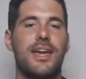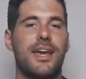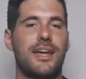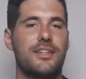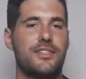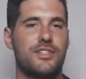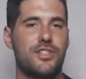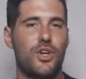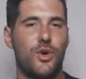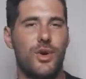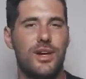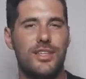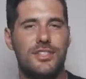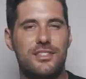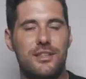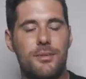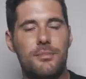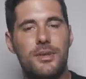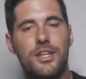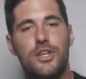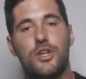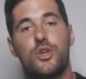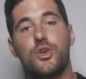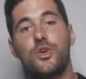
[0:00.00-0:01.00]
And so as
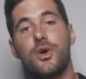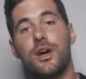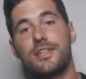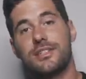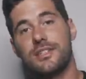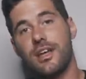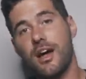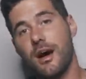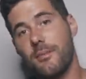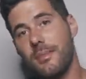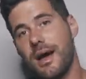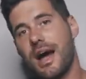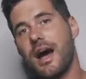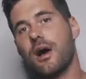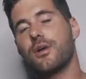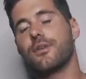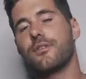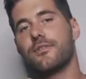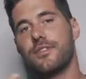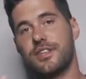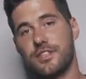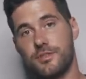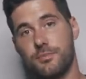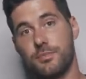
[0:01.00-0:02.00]
somebody who has come
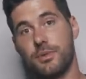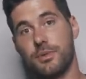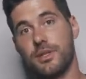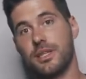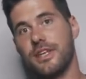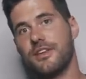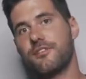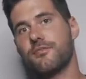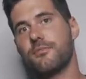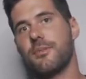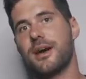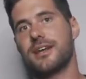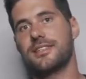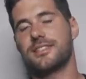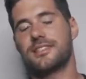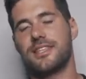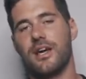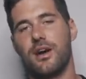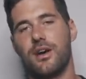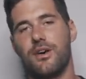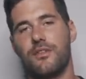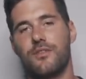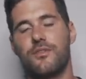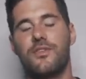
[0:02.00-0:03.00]
out of this belief
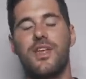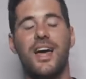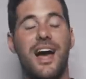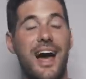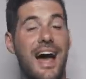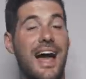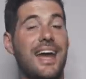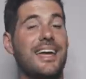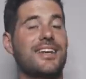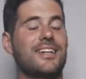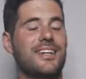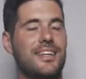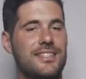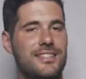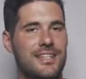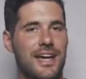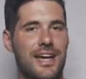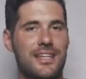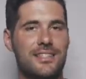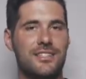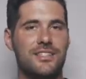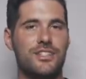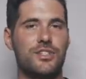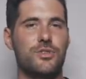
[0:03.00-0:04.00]
myself, I can
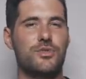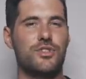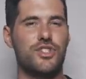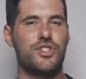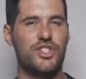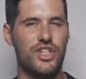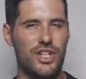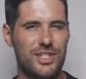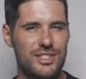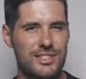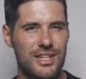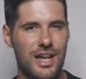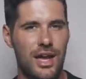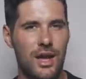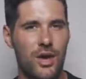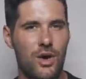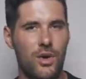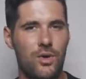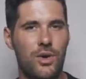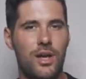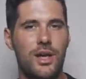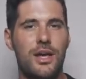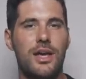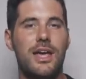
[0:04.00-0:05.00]
attest to just how
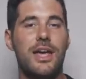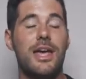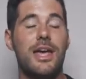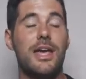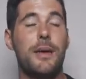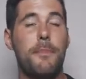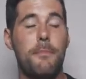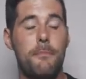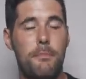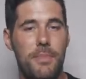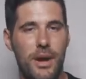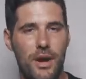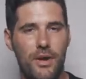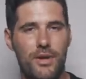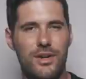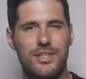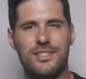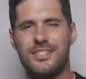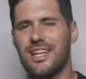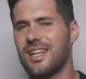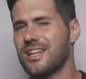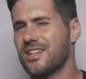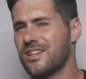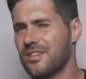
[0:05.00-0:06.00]

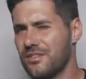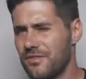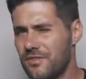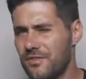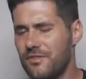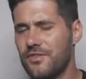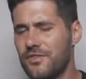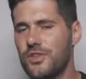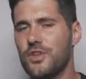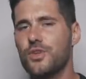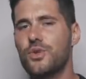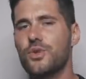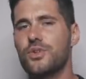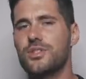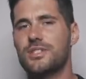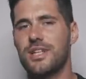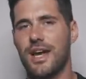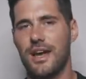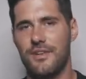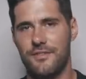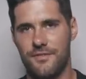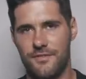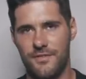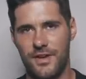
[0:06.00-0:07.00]
embarrassed and confused
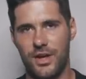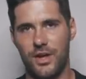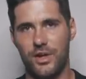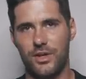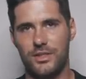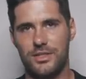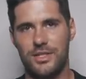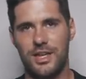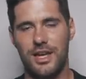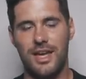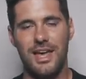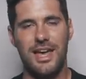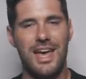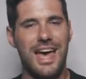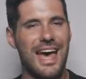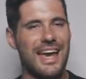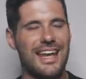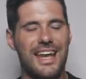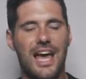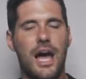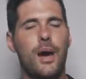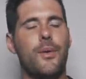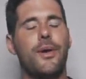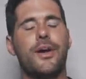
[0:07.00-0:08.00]
I felt
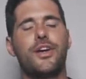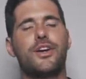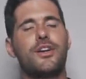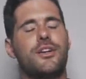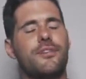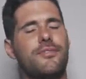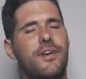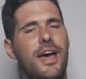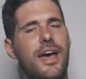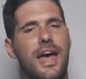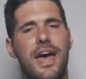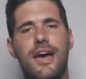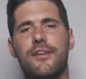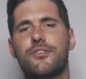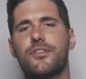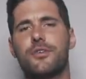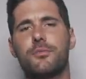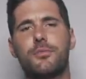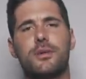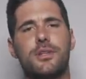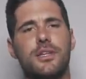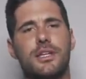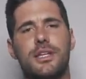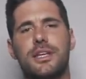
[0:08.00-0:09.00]
at how I could have ever
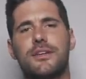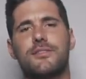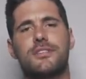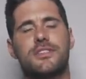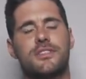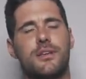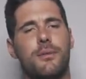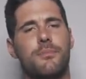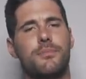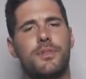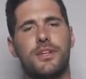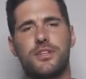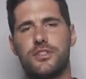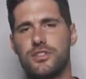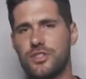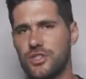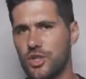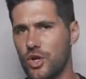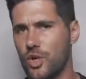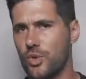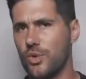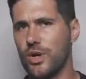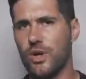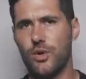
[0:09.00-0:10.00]
believed something
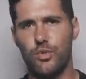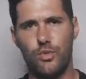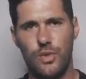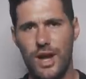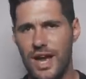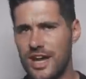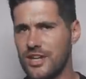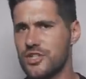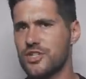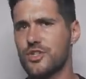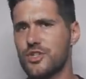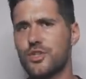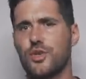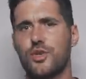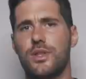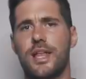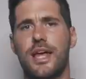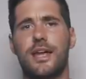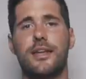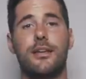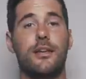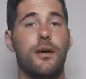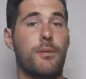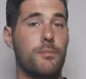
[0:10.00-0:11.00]
so irrational
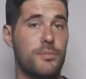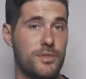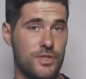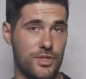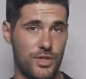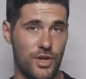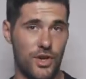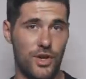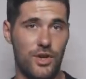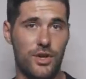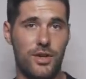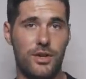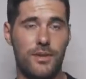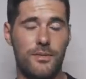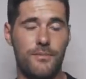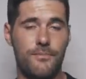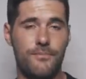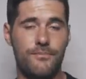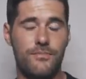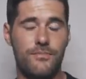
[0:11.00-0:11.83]
and absurd.